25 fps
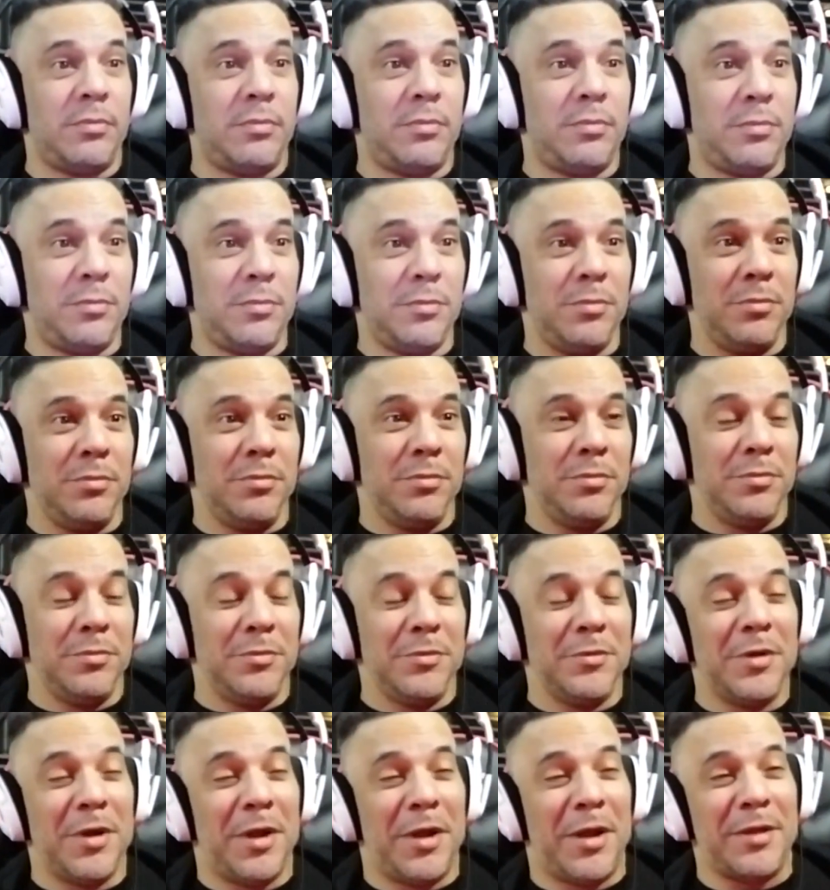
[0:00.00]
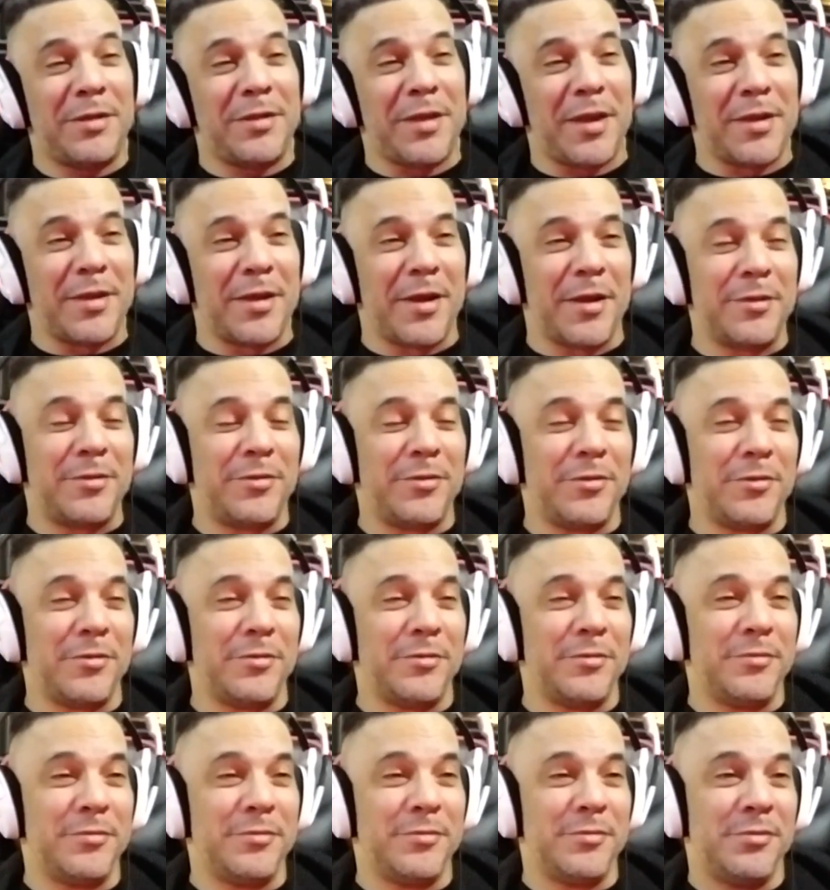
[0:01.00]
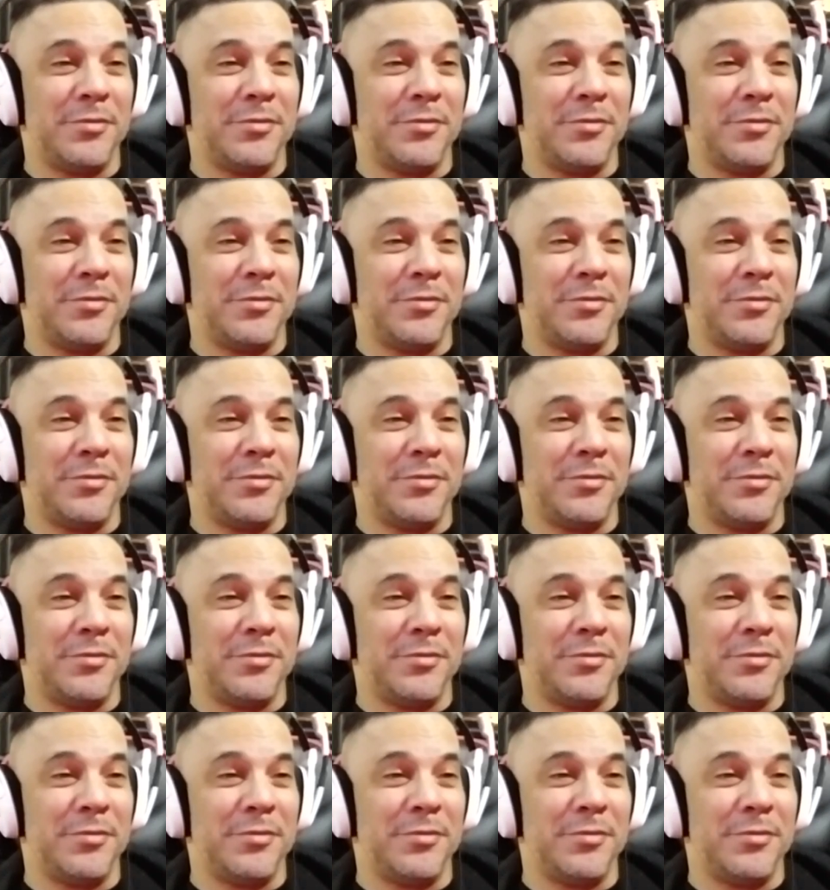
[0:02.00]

I'm the necessary like shock to the system.